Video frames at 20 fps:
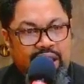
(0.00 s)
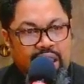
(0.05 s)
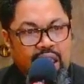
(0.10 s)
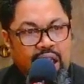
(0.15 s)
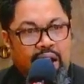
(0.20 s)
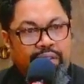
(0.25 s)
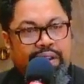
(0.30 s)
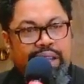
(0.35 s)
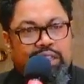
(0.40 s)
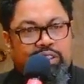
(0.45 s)

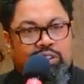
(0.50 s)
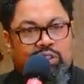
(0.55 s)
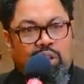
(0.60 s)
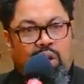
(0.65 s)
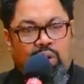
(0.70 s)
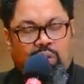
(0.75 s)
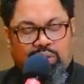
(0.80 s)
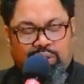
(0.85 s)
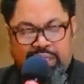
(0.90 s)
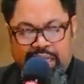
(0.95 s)
of
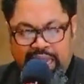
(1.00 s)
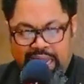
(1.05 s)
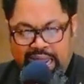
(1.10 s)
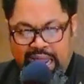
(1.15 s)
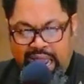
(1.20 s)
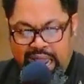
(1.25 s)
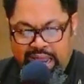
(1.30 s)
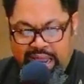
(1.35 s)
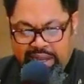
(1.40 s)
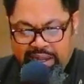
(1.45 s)
exalting
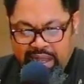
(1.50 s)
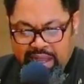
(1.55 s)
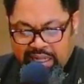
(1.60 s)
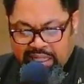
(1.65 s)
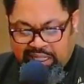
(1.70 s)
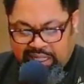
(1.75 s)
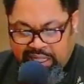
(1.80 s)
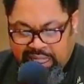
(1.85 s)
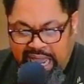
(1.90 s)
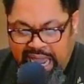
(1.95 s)
and
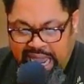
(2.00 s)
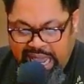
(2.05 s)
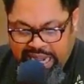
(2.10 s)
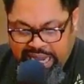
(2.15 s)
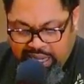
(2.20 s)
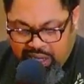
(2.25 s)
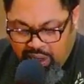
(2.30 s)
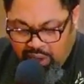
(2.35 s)
standing